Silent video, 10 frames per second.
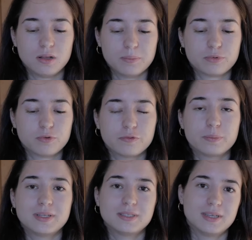
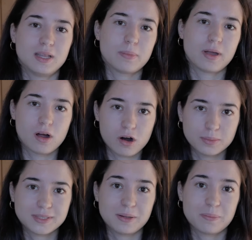improvement in my
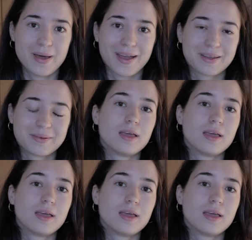arms and back.